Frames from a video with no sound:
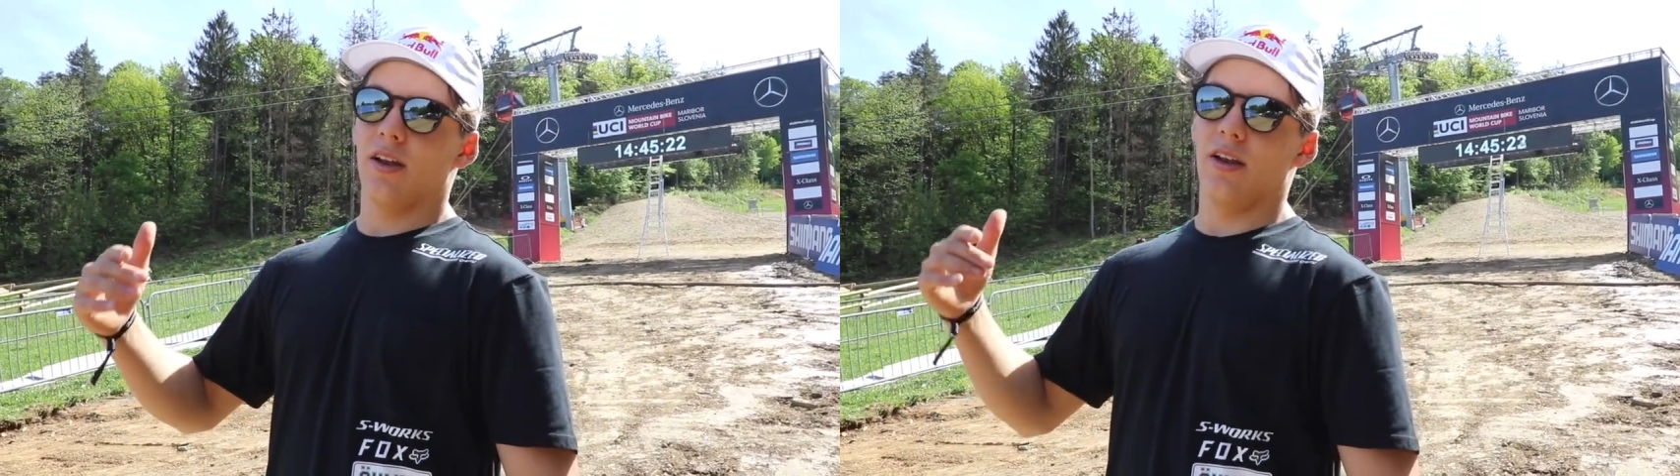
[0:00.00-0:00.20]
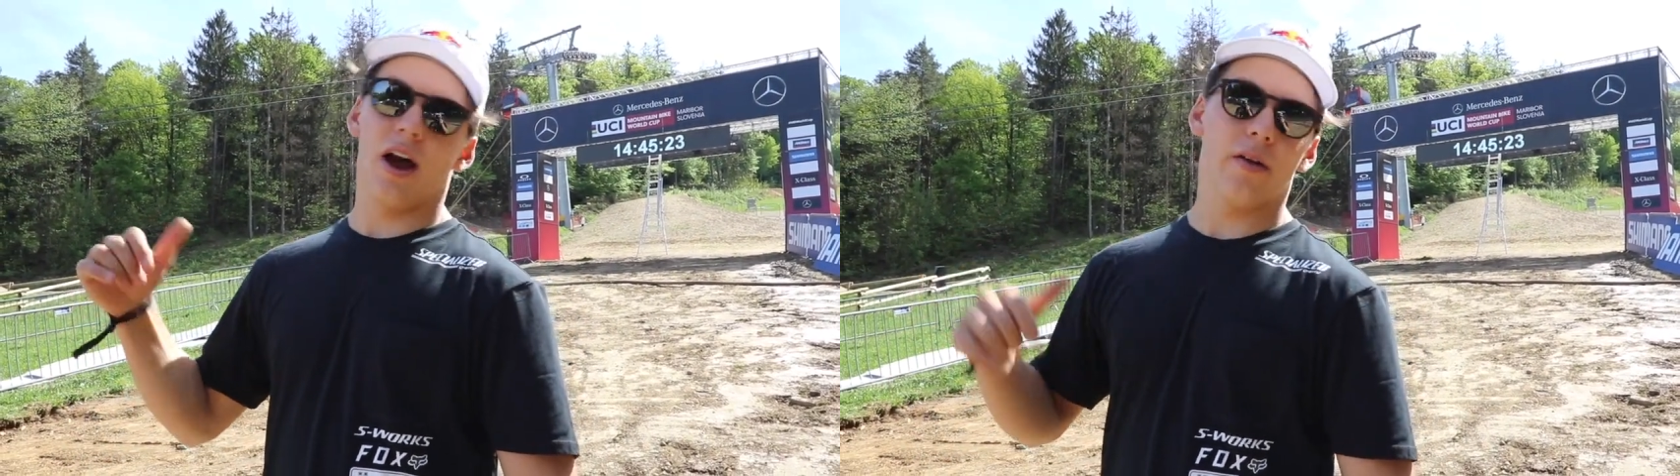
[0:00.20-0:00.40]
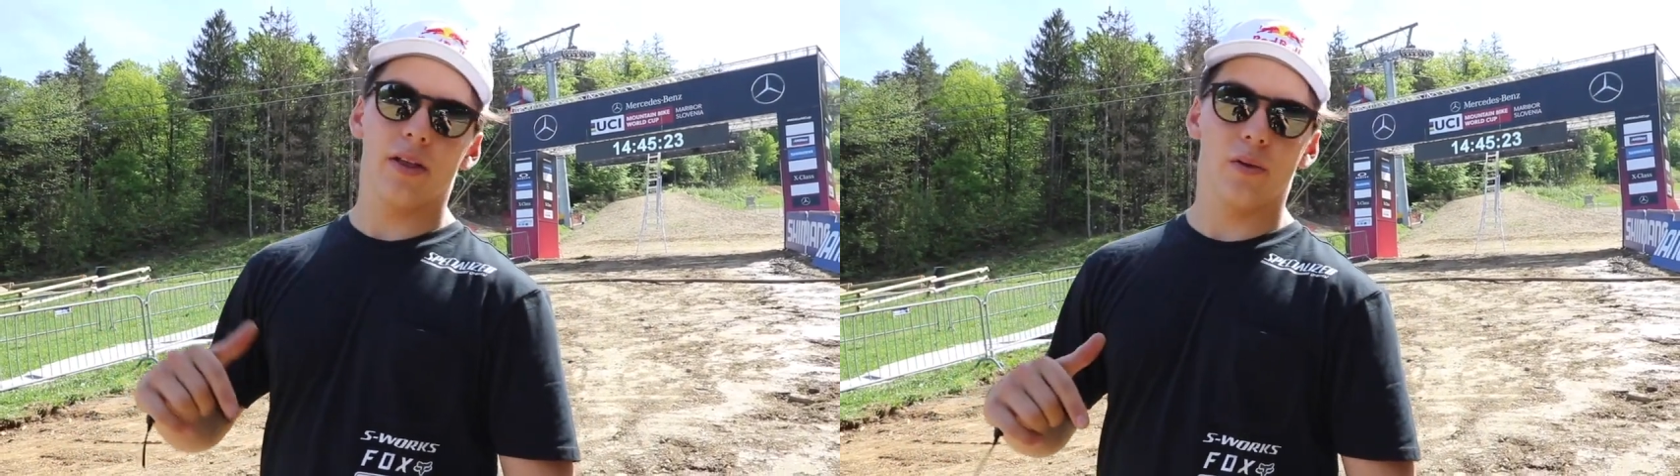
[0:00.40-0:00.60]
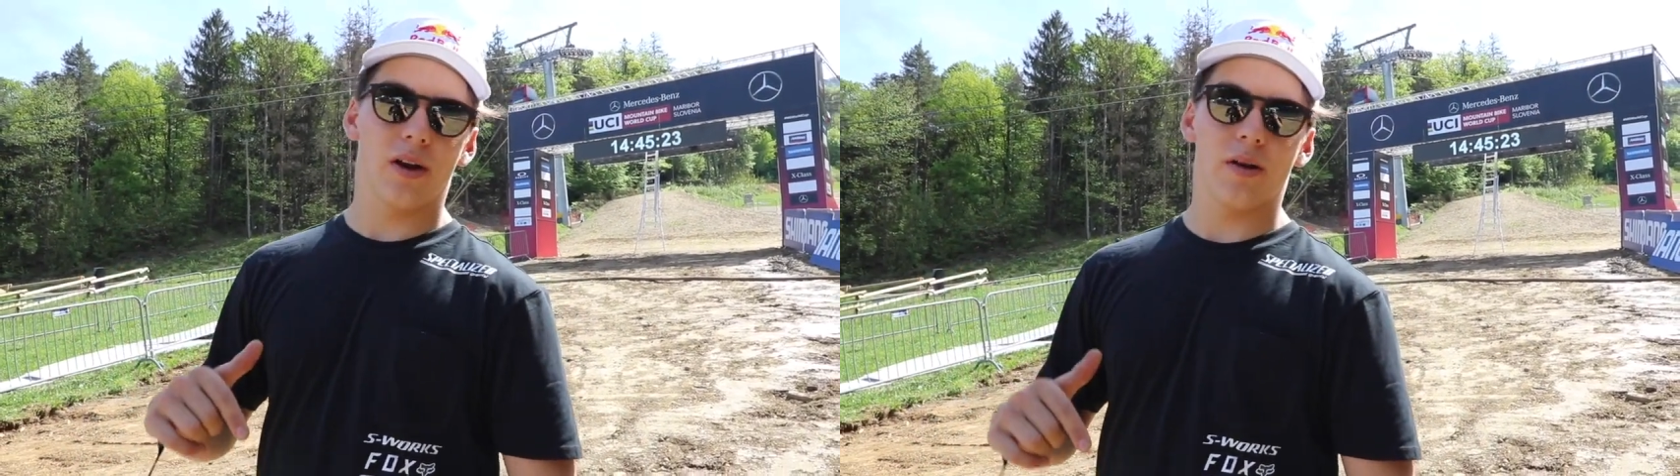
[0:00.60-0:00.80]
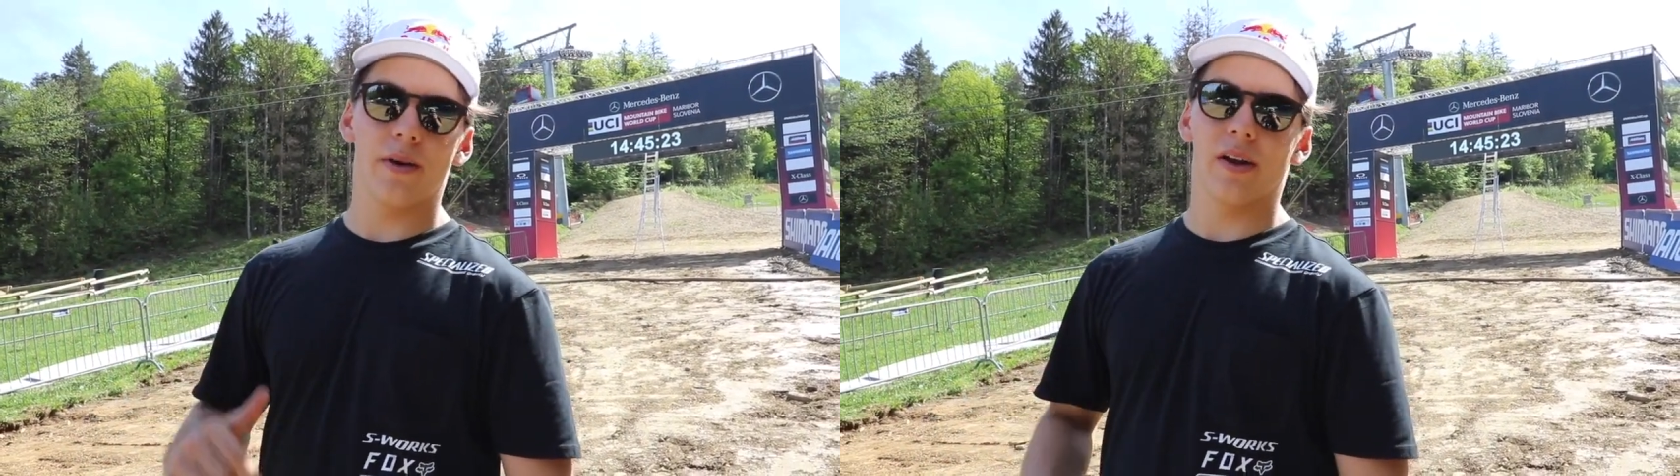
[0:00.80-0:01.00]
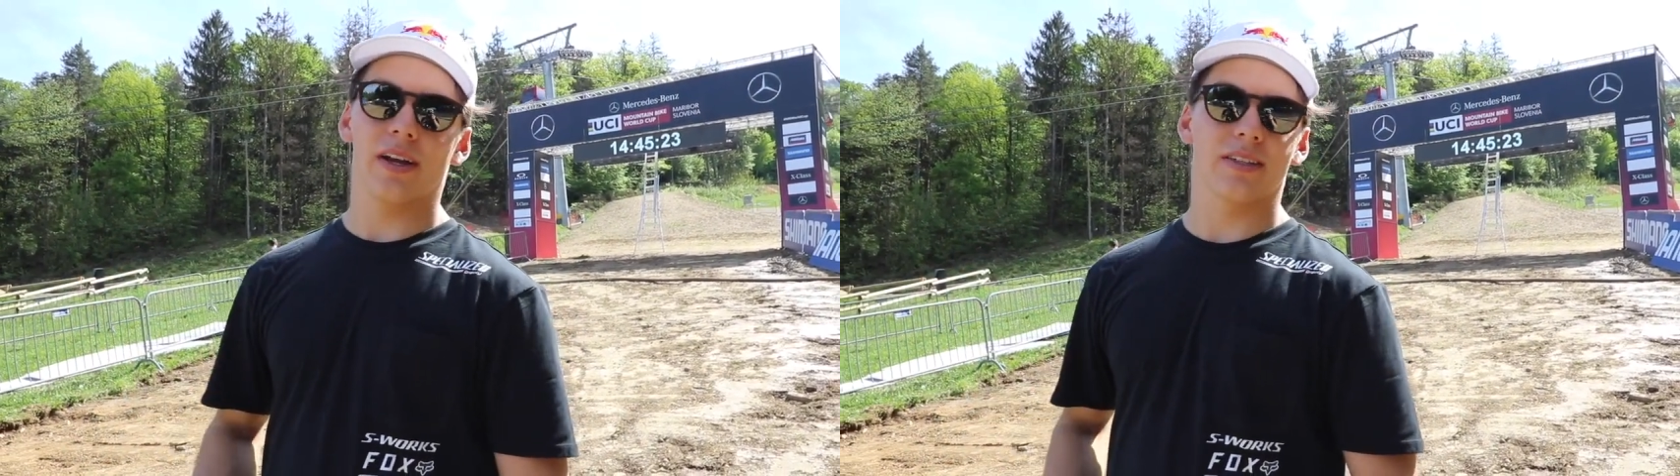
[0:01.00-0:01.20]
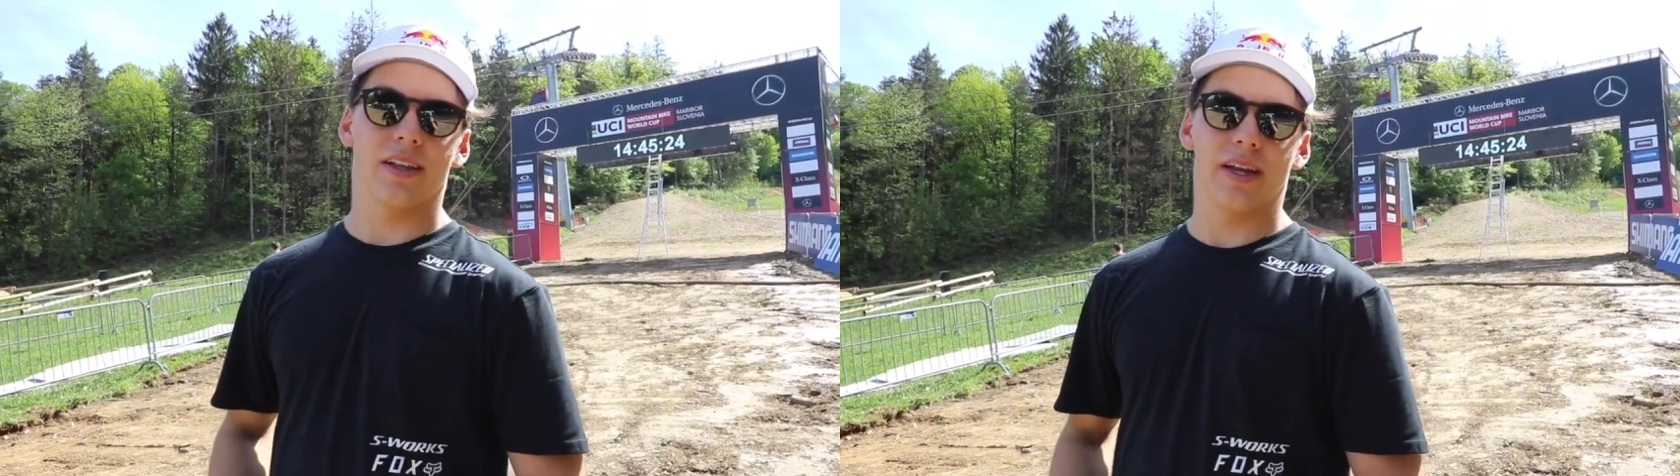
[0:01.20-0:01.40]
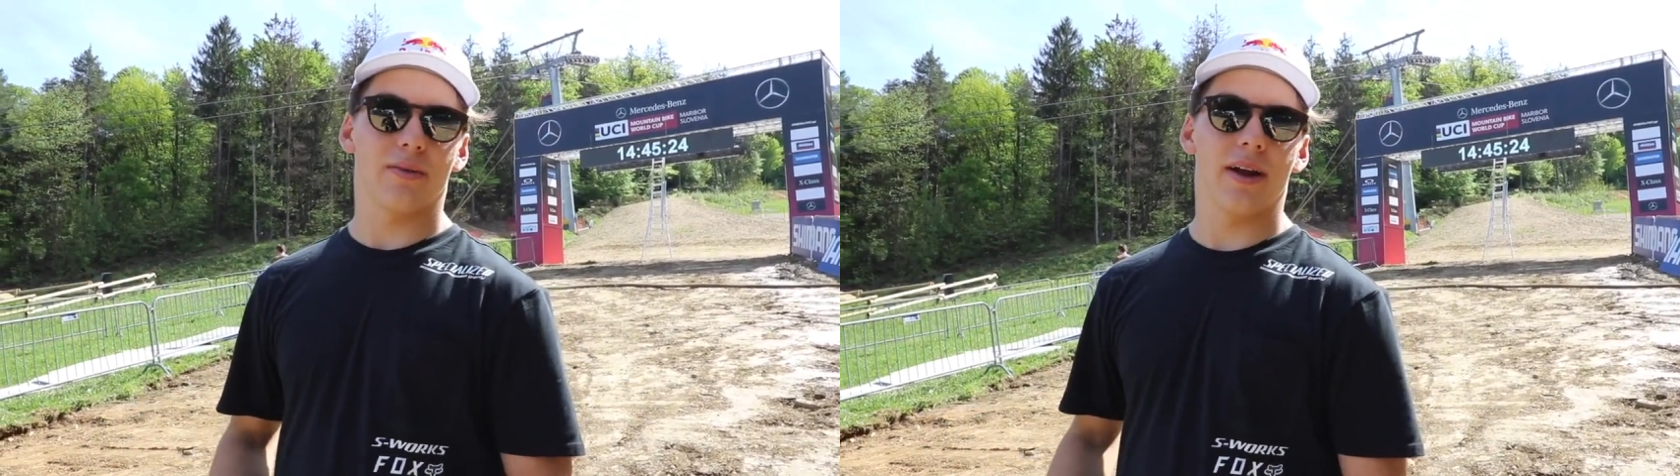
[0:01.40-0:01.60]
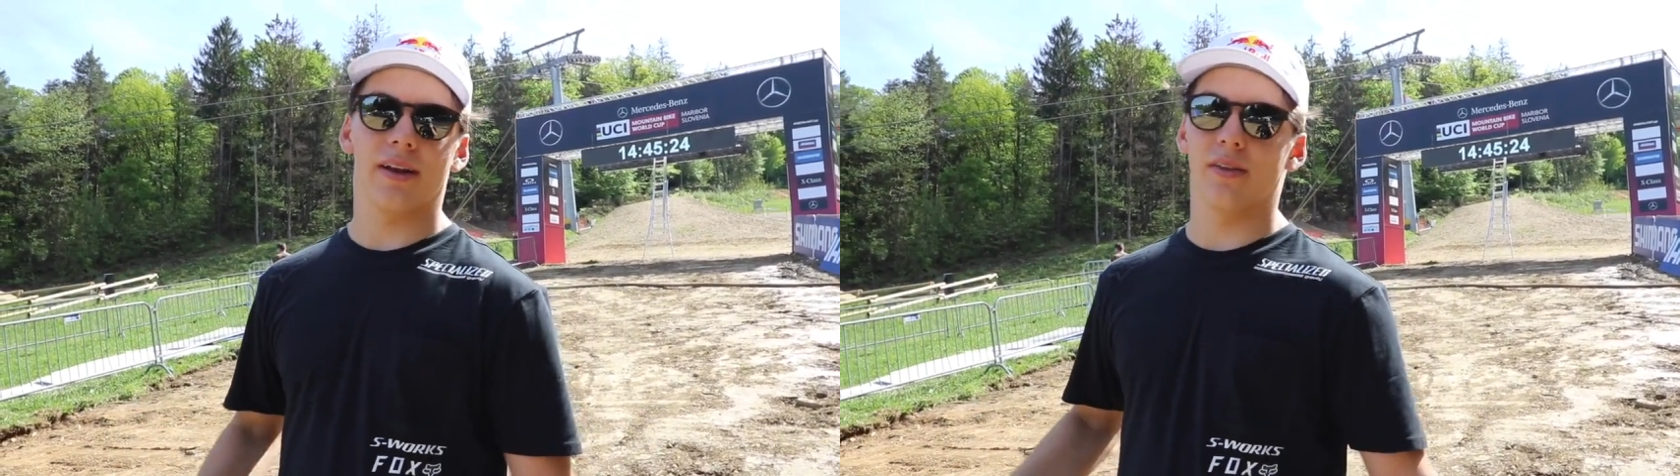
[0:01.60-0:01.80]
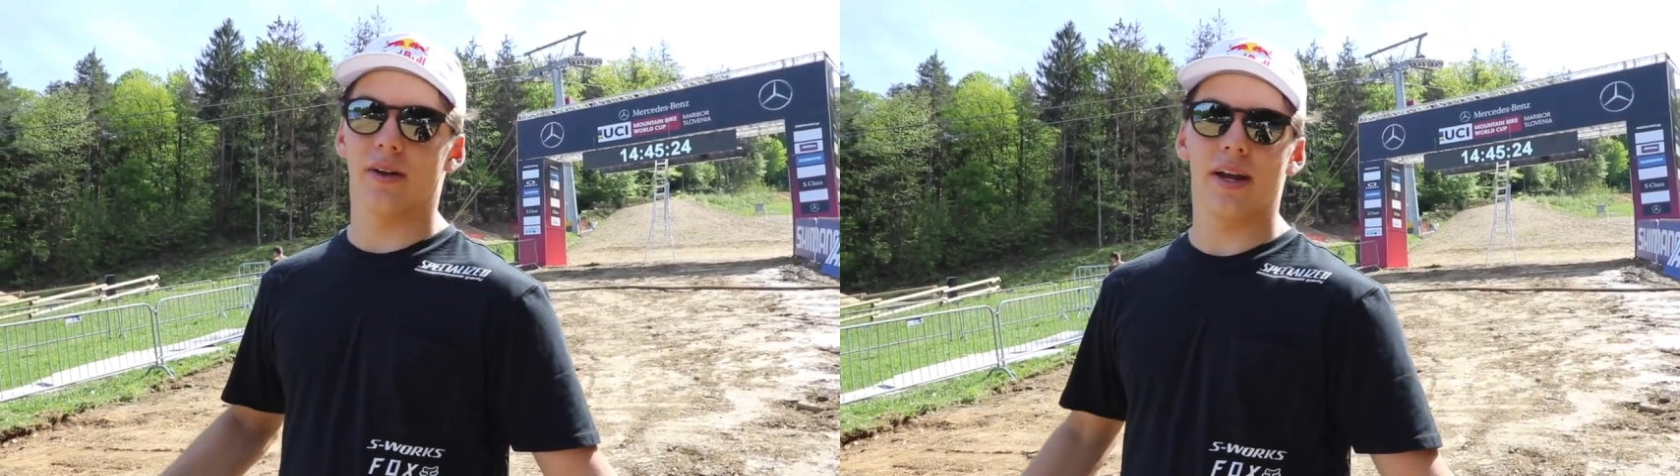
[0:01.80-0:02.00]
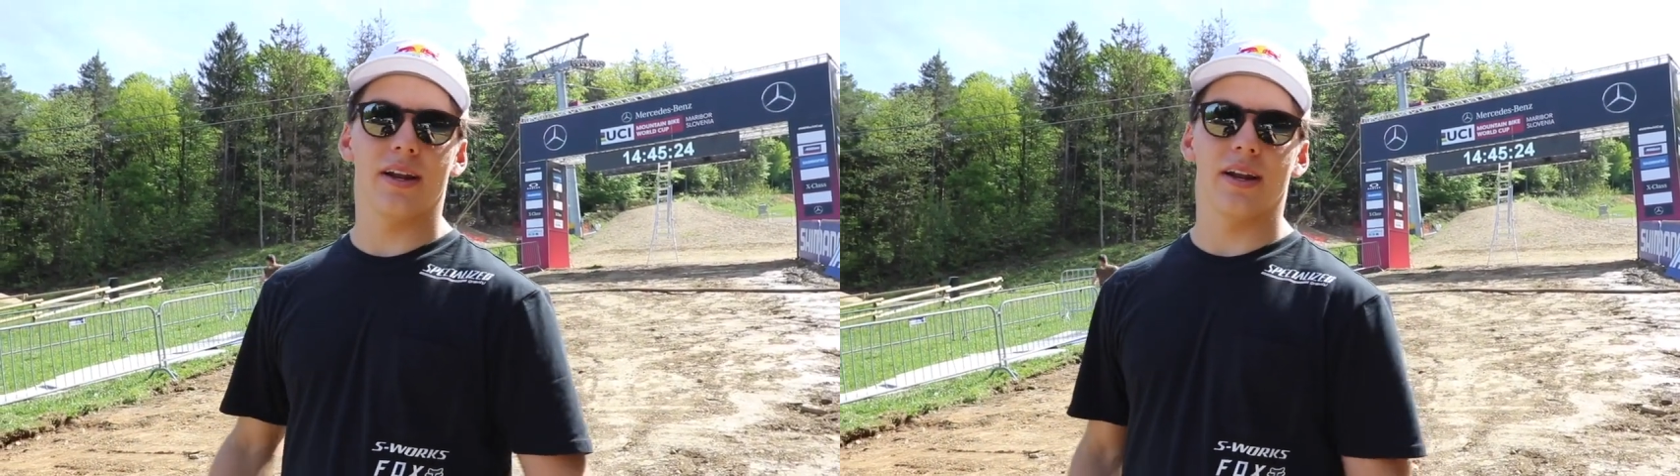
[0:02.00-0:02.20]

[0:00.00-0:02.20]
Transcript: Not really worried about it because I like riding in the rain,